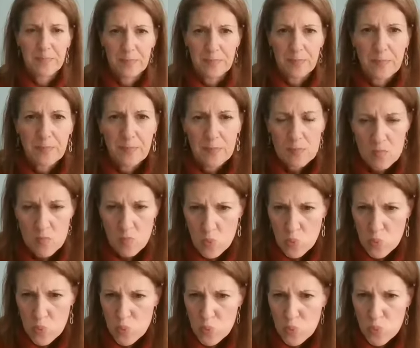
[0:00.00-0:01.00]
not the
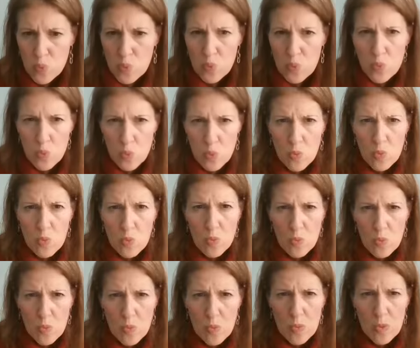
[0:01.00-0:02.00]
2-story,
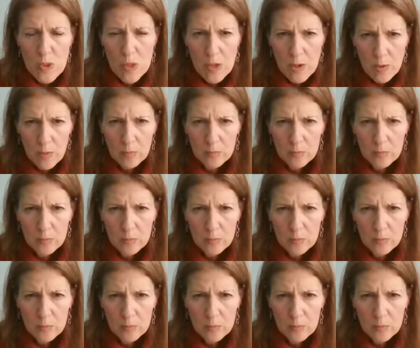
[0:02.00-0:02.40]
you know what I mean,